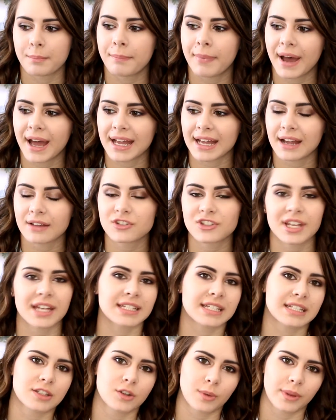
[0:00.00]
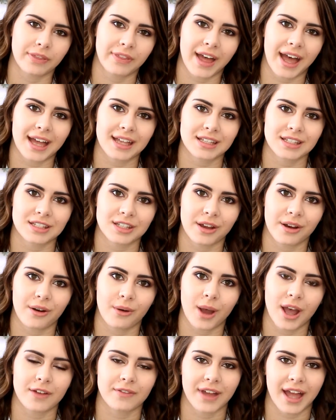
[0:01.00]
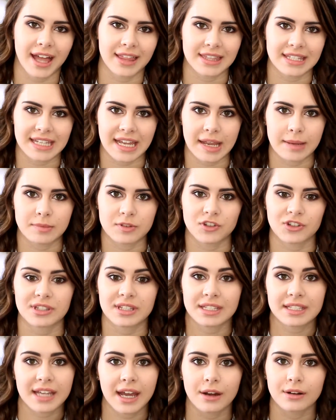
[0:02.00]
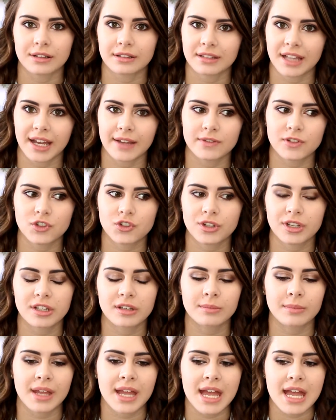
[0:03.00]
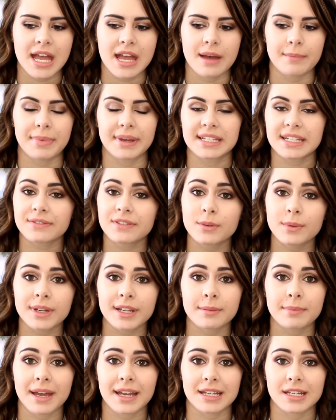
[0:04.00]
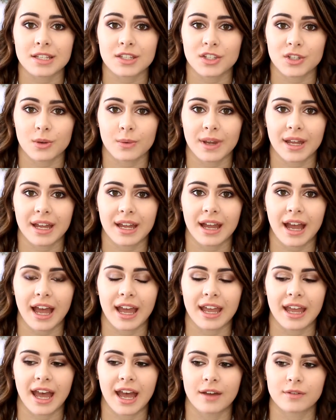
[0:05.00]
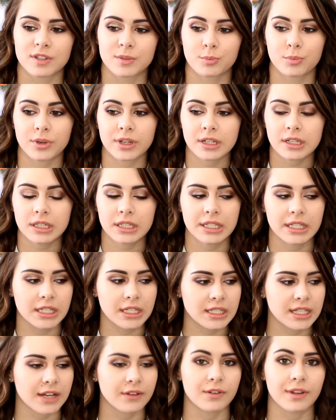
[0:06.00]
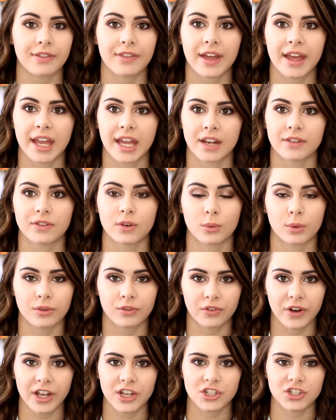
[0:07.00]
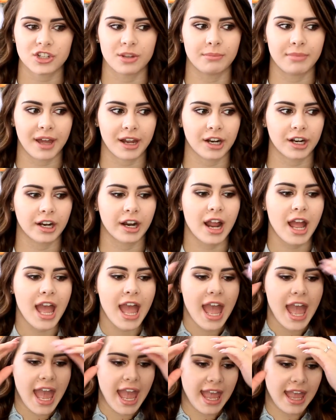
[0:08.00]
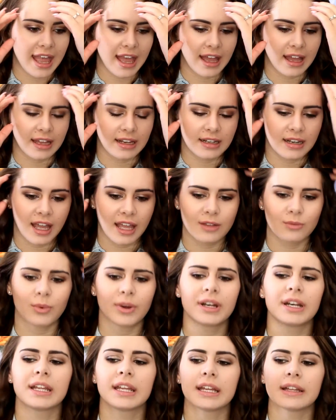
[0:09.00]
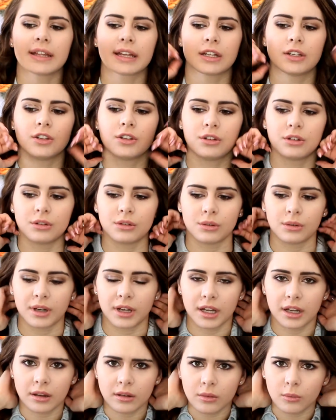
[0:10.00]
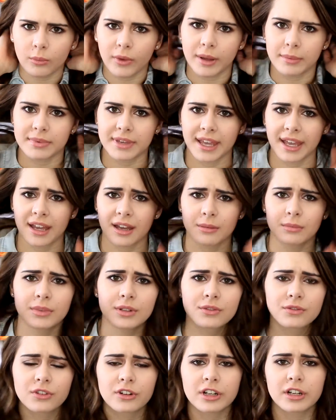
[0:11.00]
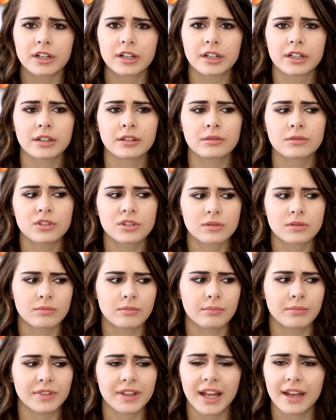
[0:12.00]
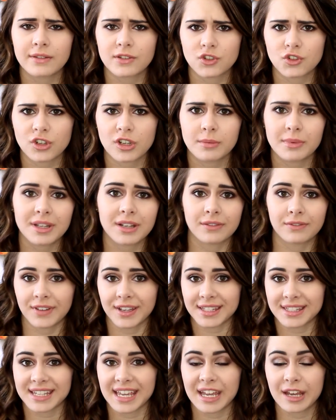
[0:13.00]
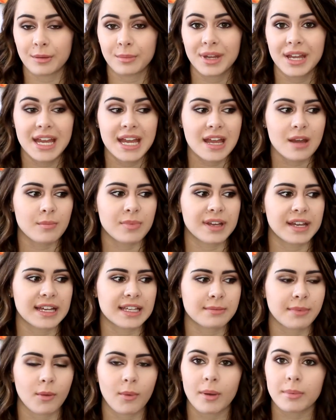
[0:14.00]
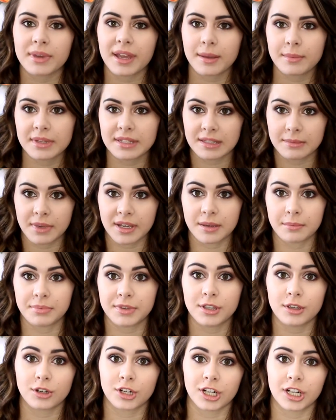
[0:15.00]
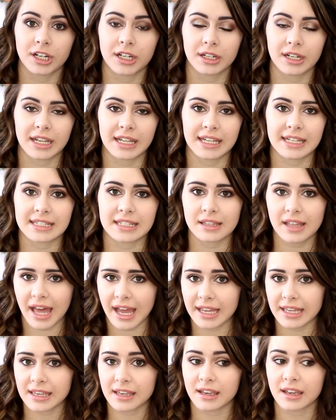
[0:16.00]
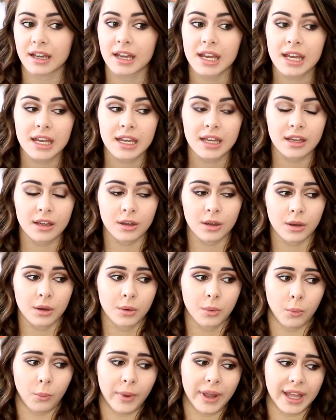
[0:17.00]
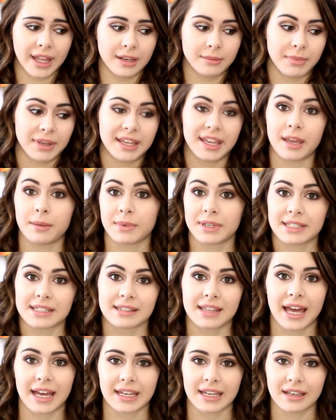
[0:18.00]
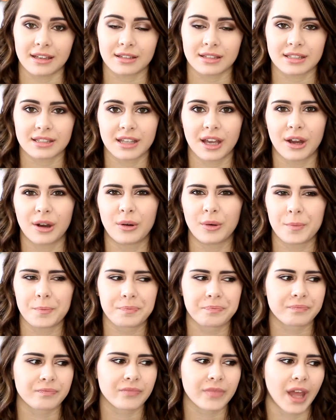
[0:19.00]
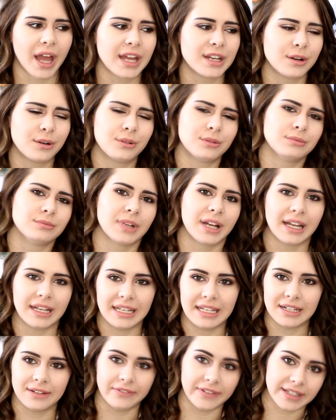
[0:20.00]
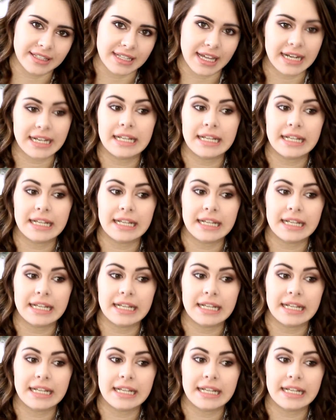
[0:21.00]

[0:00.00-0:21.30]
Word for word: But I just had to deal with that, so I haven't had the time to just sit down and live stream. But I definitely want to get back into it. I have spring cleaned everything. I feel refreshed and better. And I want to get like a new webcam for live streaming and face cam, because my webcam that's in my computer, it gets laggy when my game gets laggy. So I need to fix that.